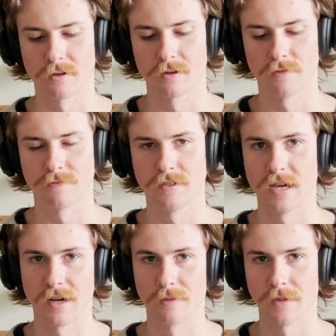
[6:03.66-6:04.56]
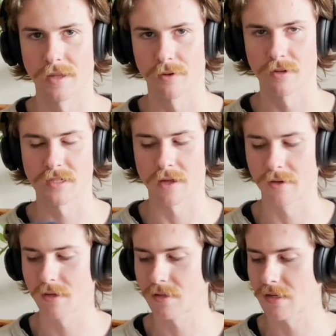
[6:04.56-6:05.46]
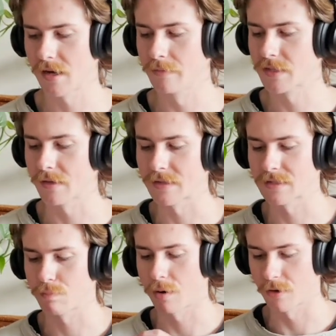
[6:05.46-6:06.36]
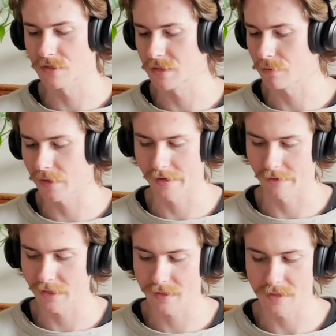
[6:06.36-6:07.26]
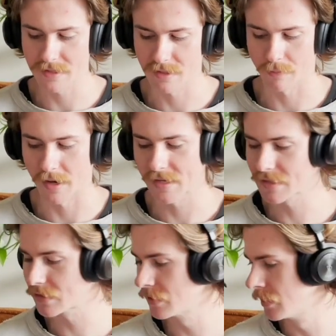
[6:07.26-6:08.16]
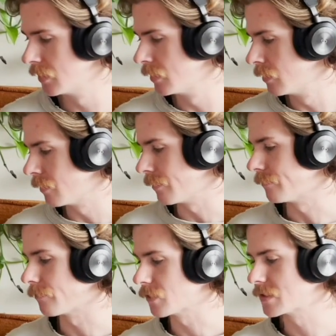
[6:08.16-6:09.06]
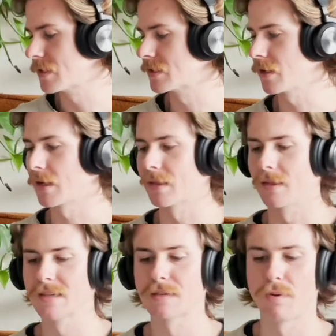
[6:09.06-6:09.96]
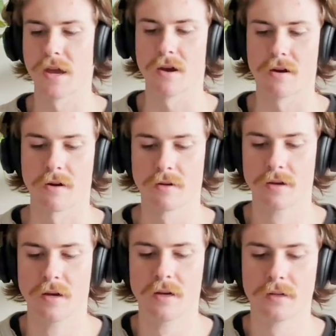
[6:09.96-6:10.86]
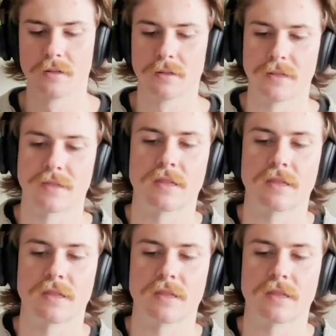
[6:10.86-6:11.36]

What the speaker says: of denim that they were selling at the time. So that's personally why I like these the best, versus like this pair is the